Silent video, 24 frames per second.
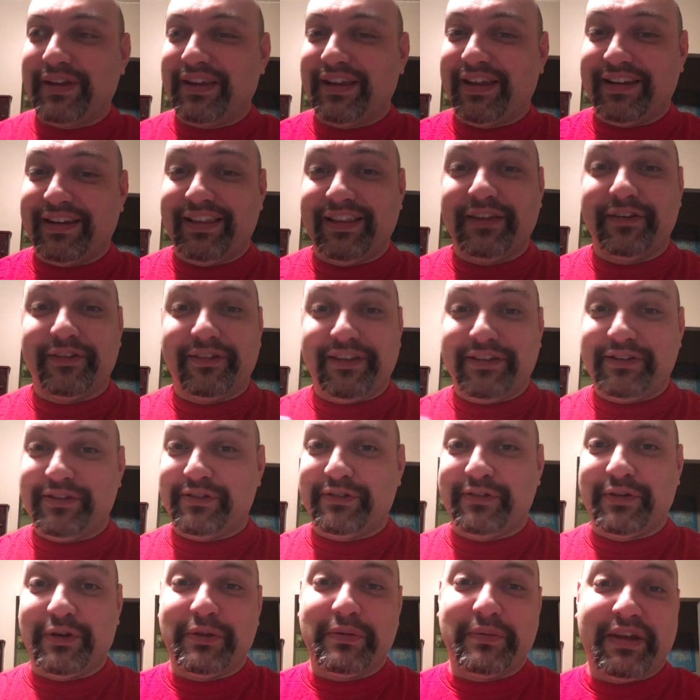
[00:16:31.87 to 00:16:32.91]
And I literally
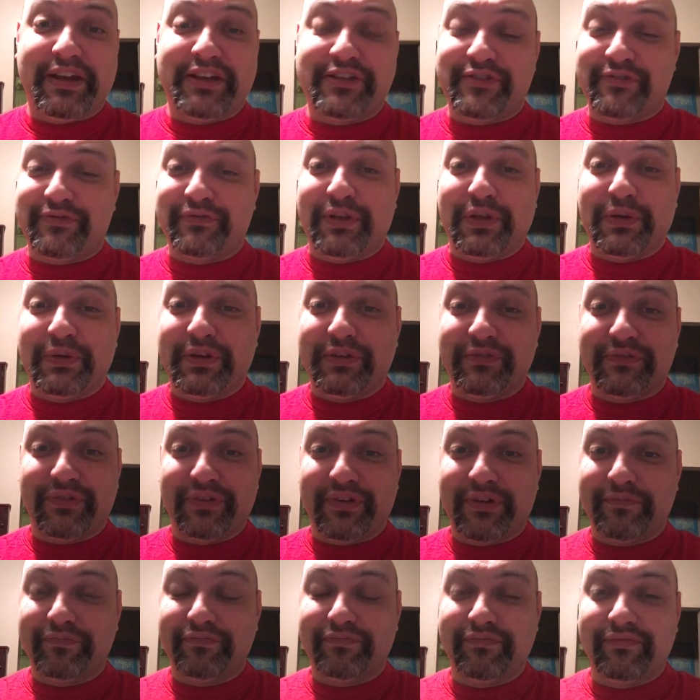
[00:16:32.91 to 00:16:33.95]
just told them I had just flown in
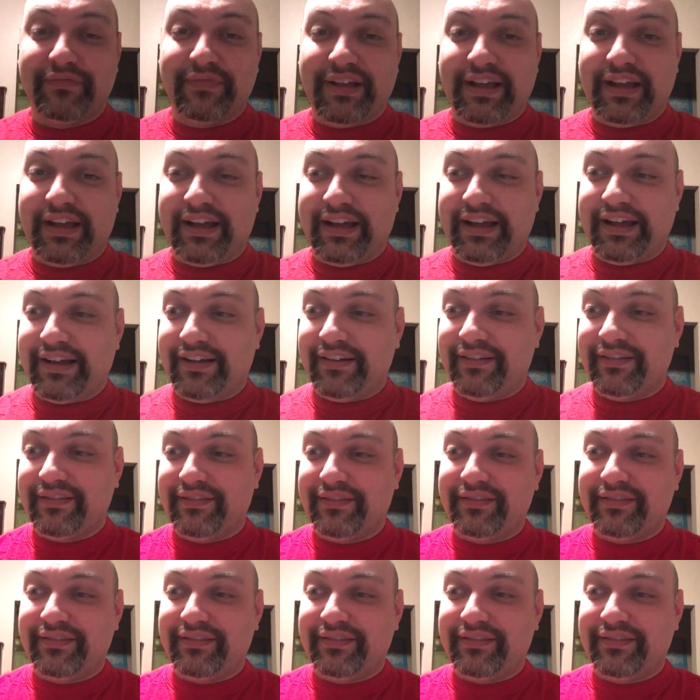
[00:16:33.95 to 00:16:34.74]
from uh,